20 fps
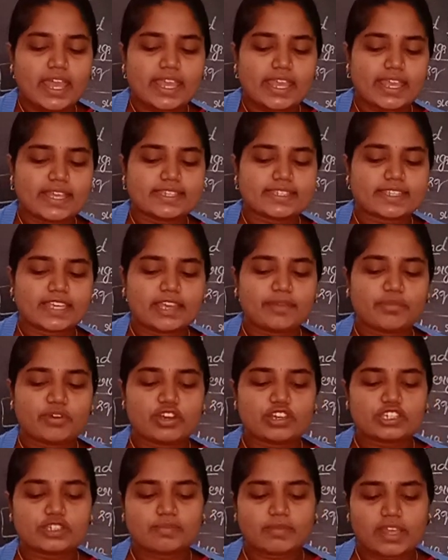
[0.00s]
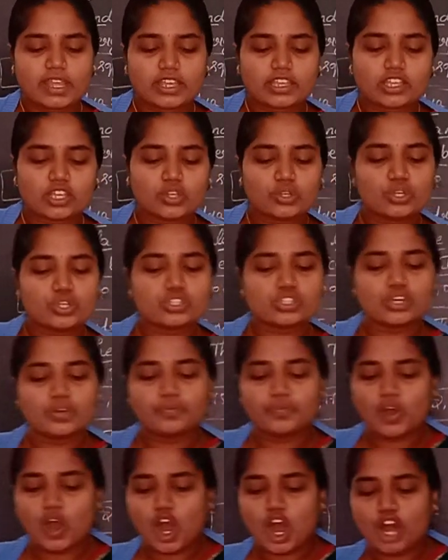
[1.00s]
Eskimos make use
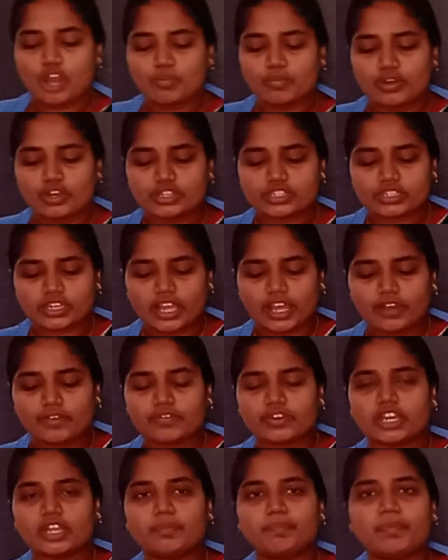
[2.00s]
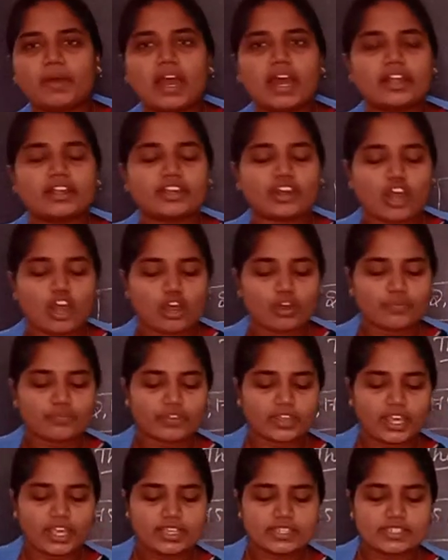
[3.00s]
of almost every part of
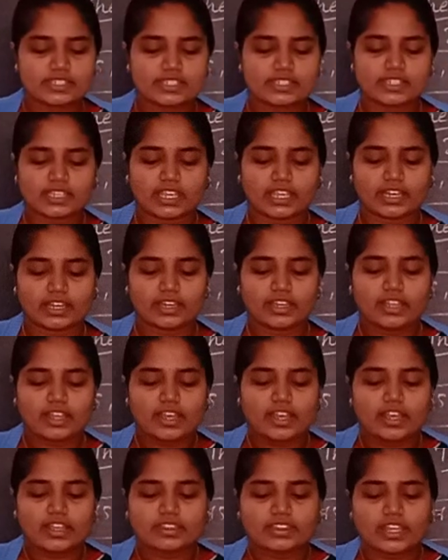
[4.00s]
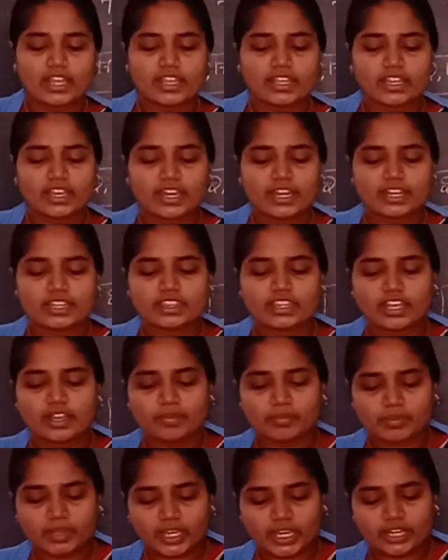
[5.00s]
a seal. They eat
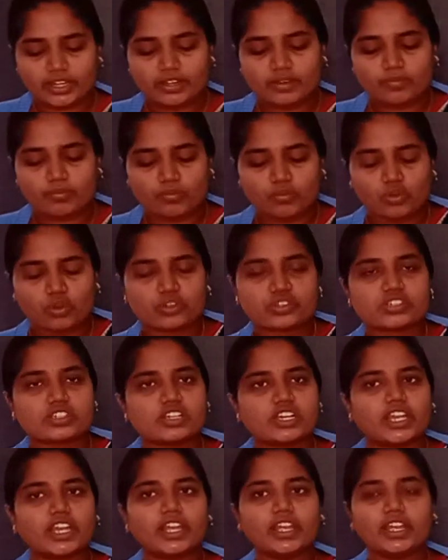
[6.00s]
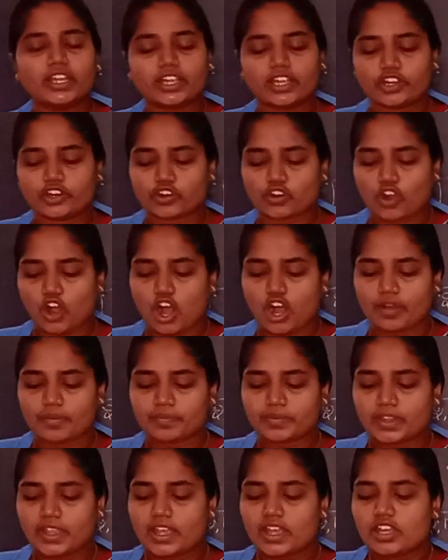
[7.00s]
the meat mostly raw.
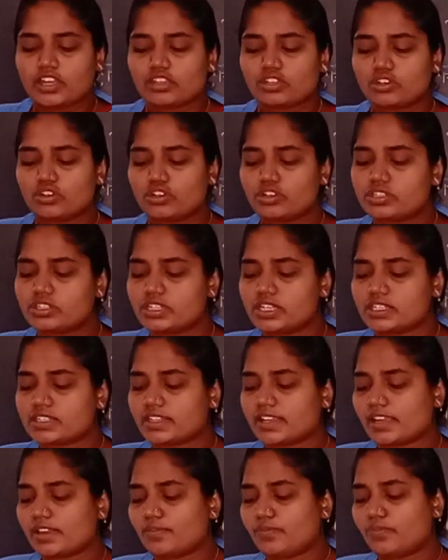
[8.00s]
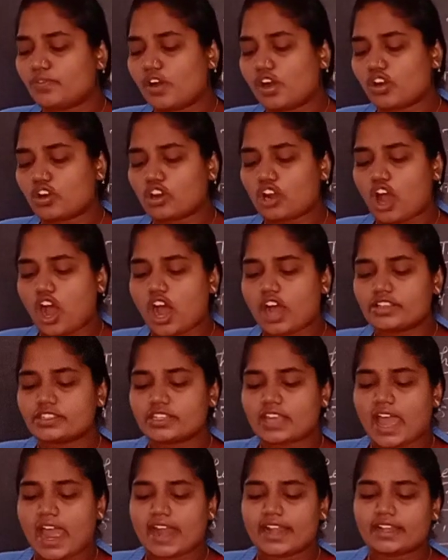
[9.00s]
Use the skin for
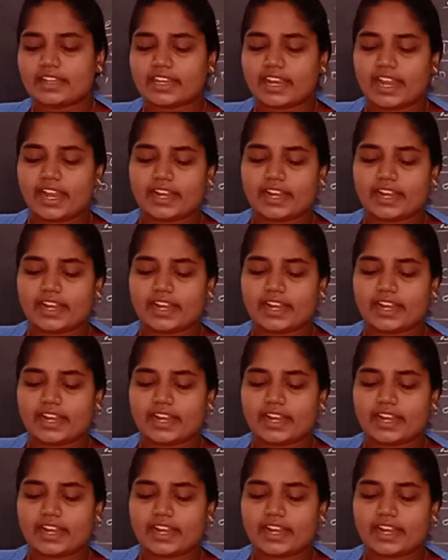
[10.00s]
cloths and